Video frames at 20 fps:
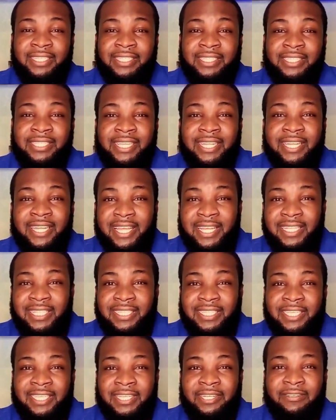
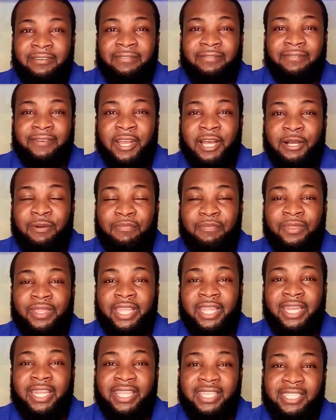selected from
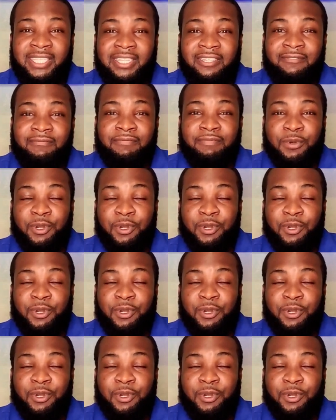the list of